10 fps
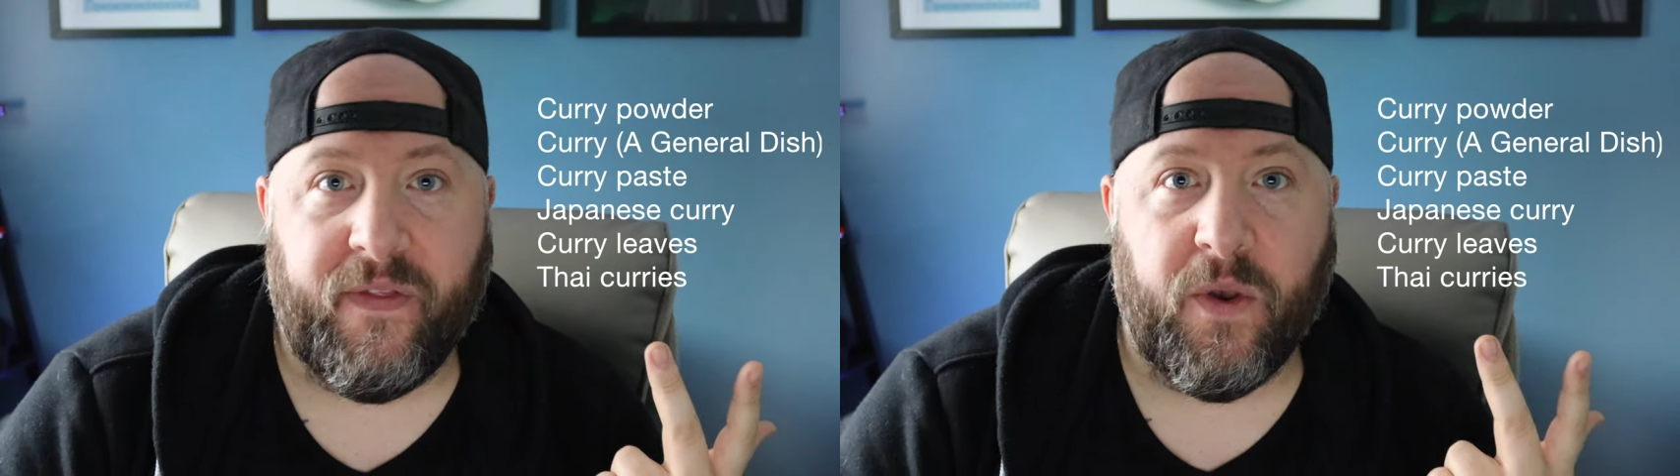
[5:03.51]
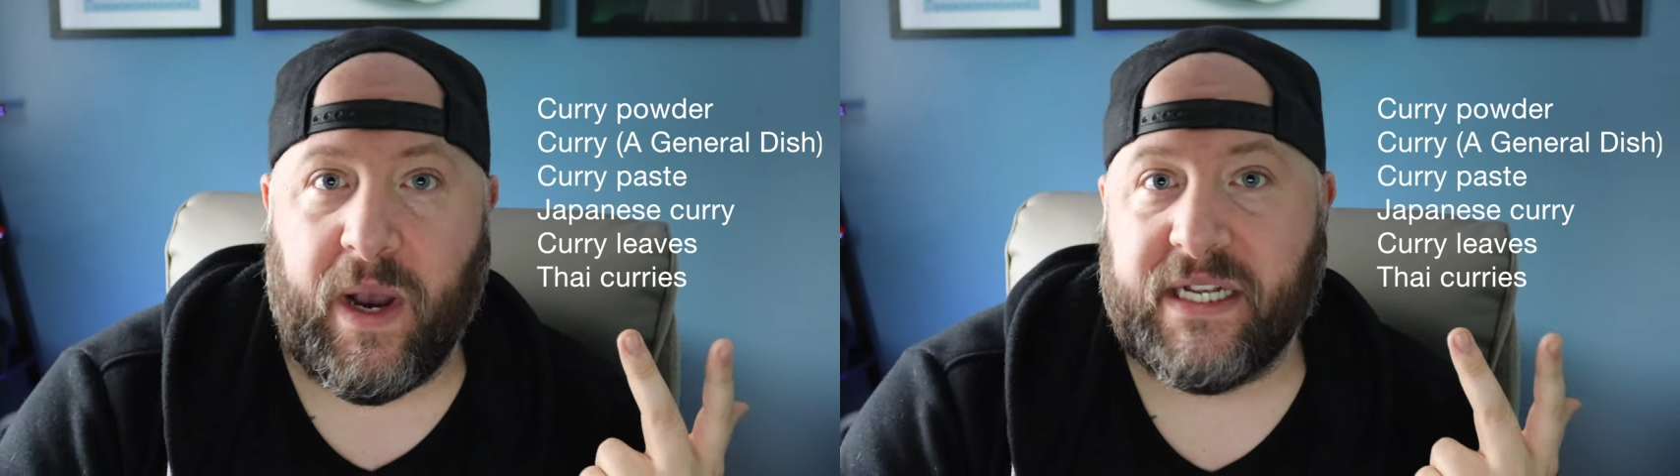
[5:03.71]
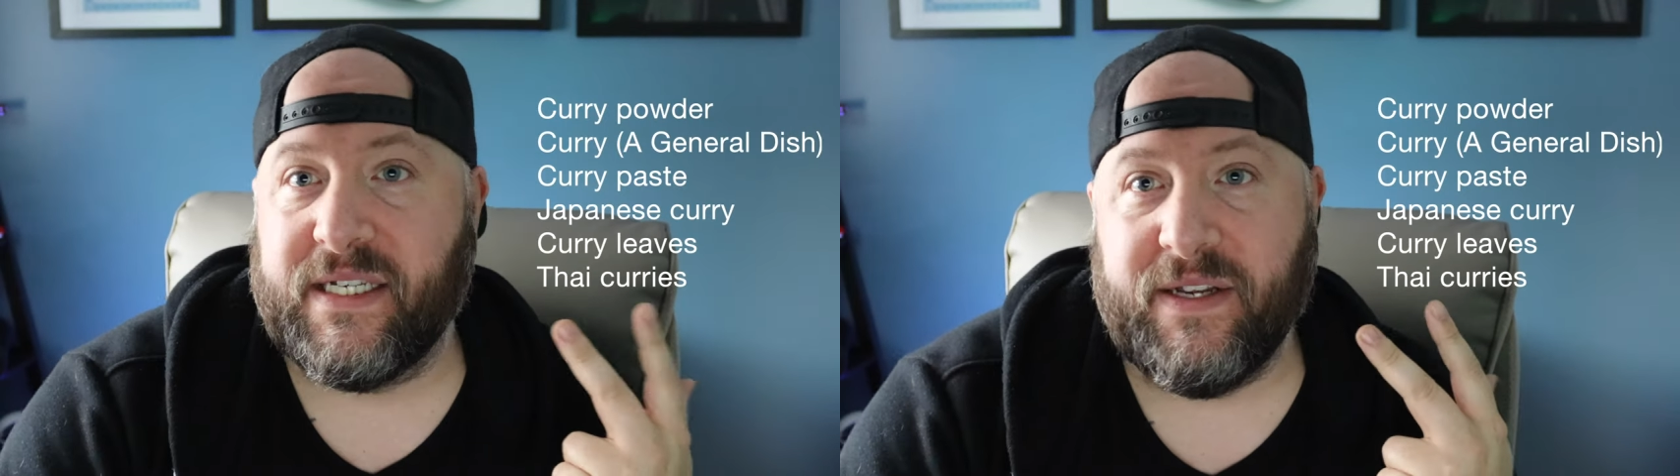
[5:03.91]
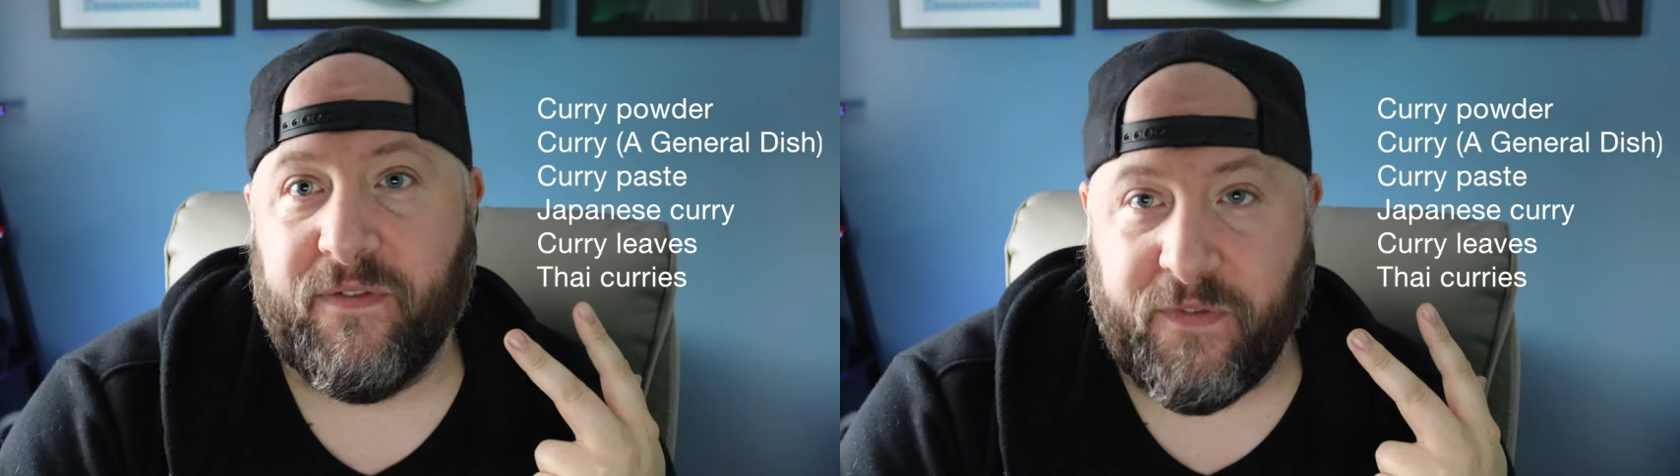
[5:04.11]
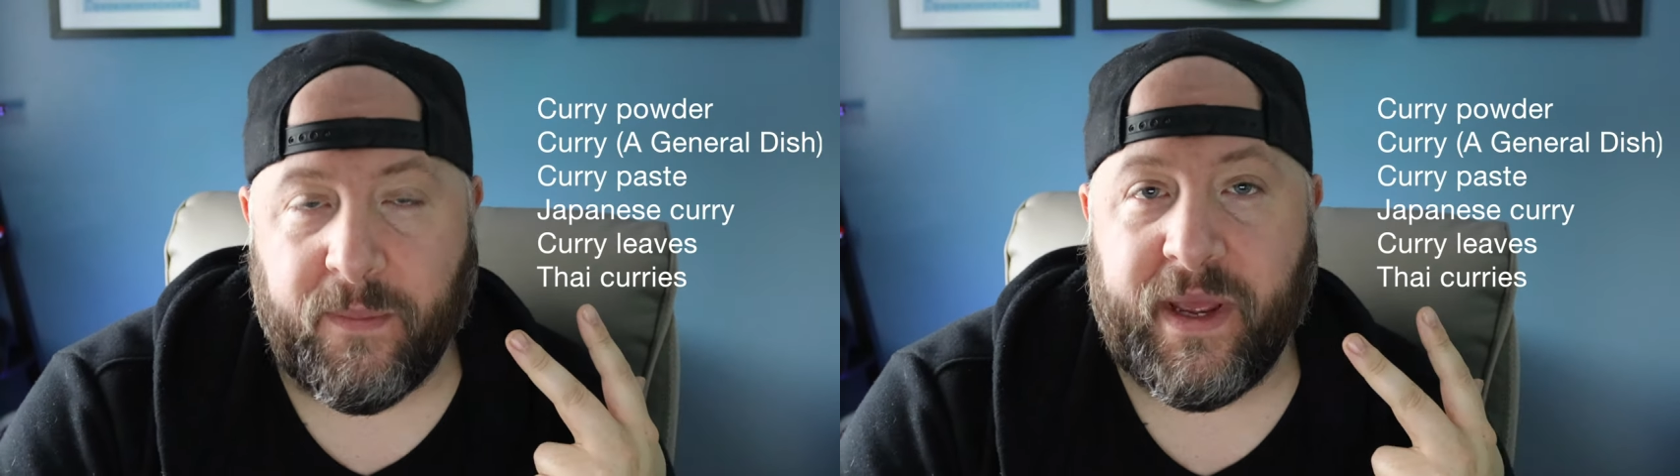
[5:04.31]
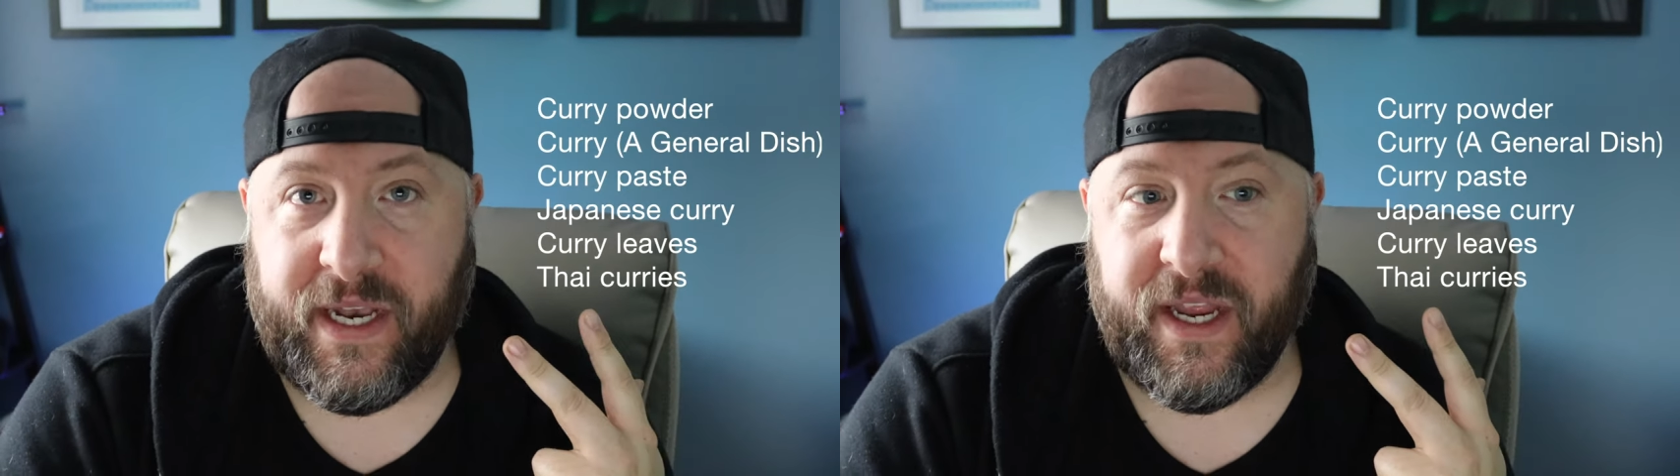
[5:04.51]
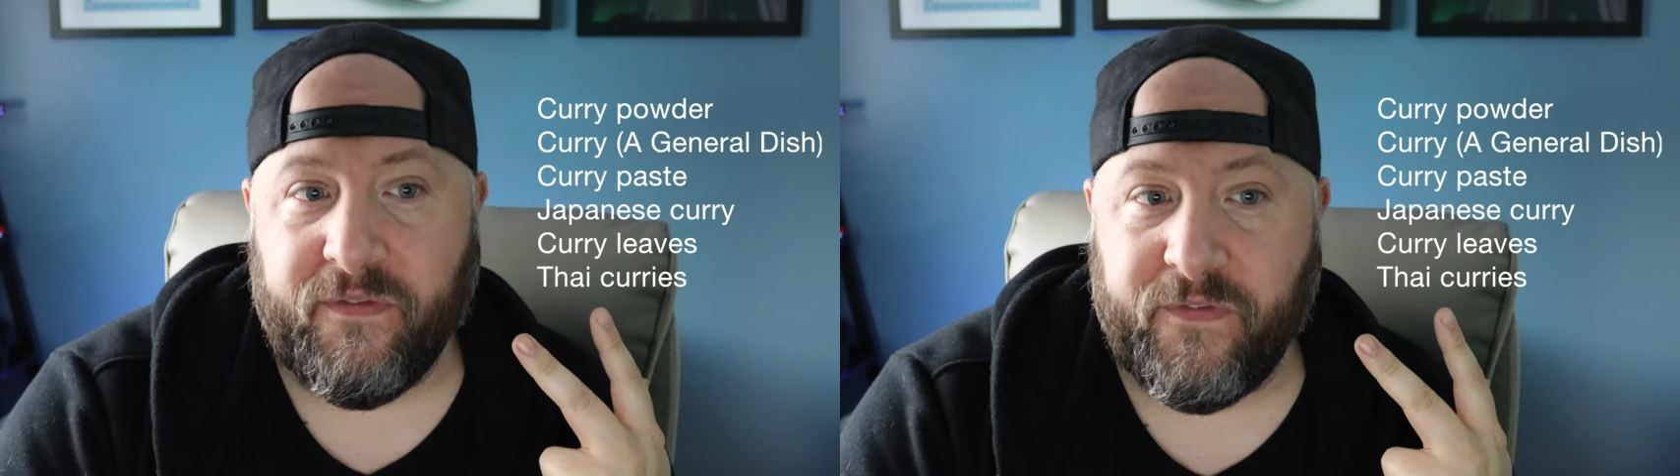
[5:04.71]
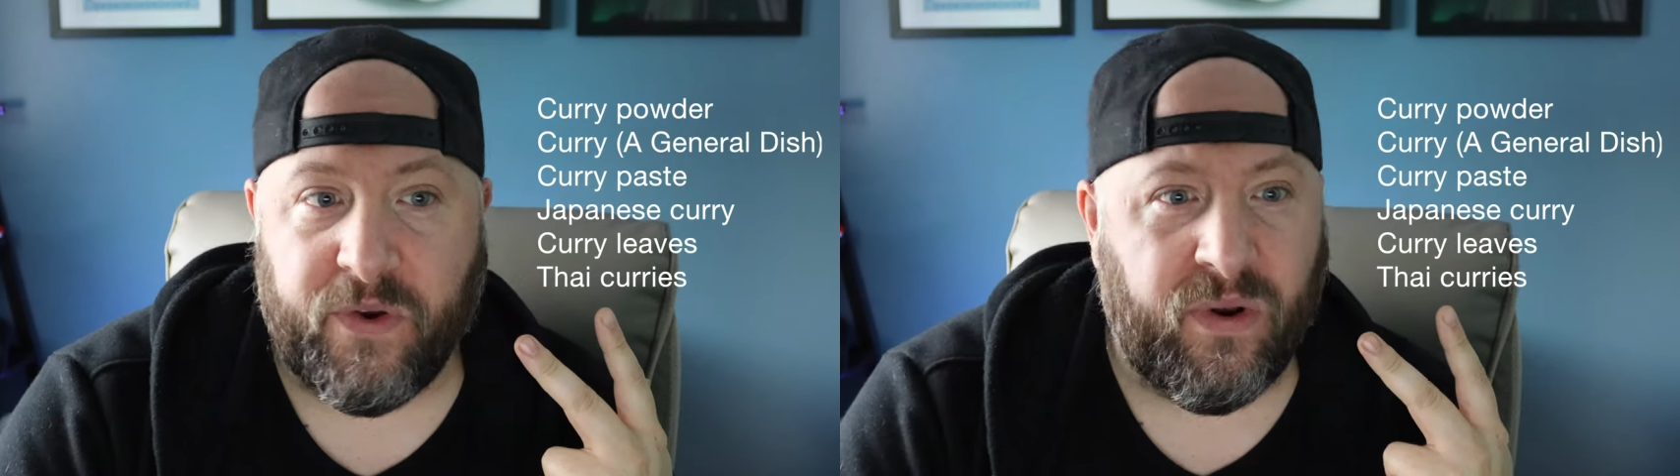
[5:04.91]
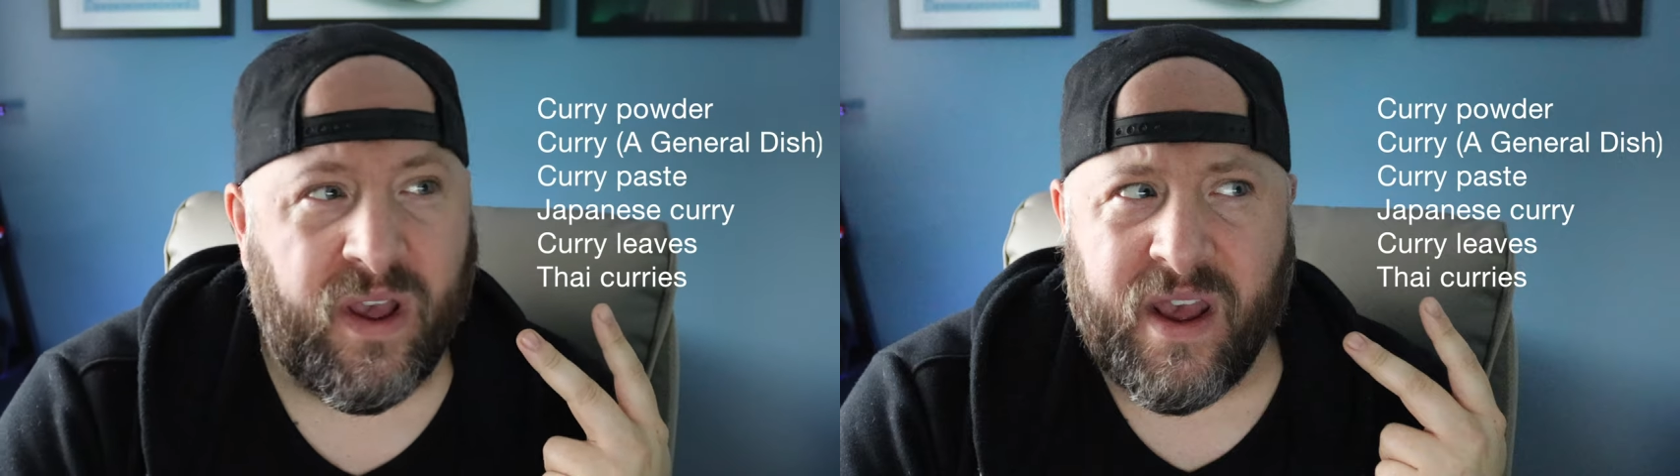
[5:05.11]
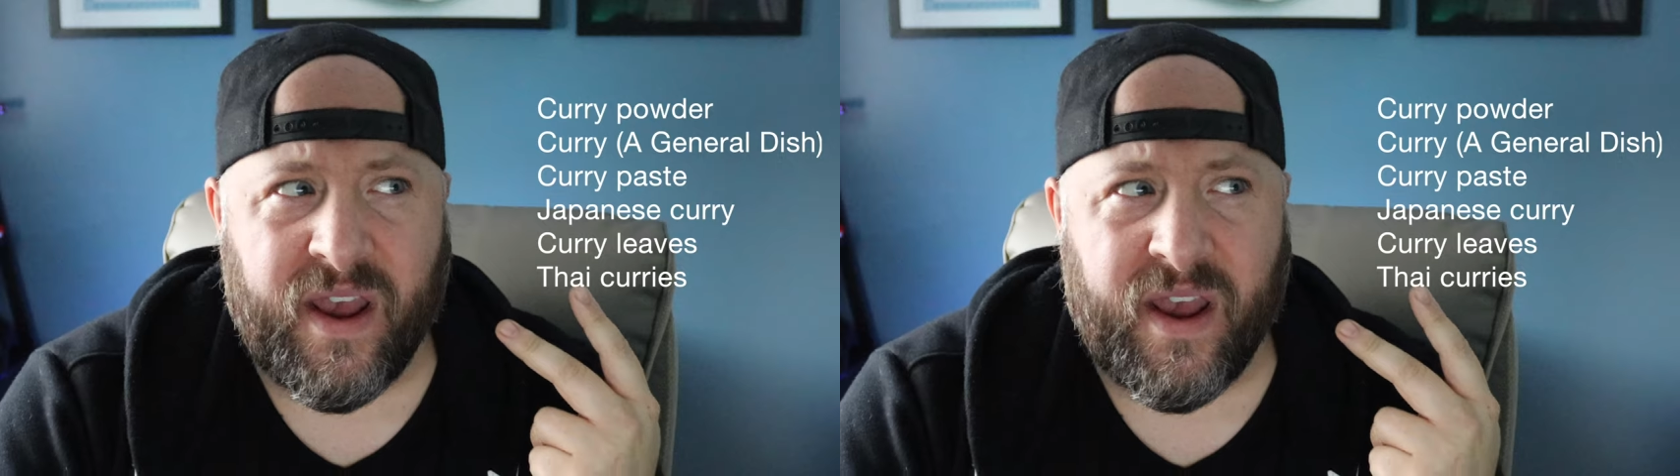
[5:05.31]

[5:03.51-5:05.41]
in the West from Indian food.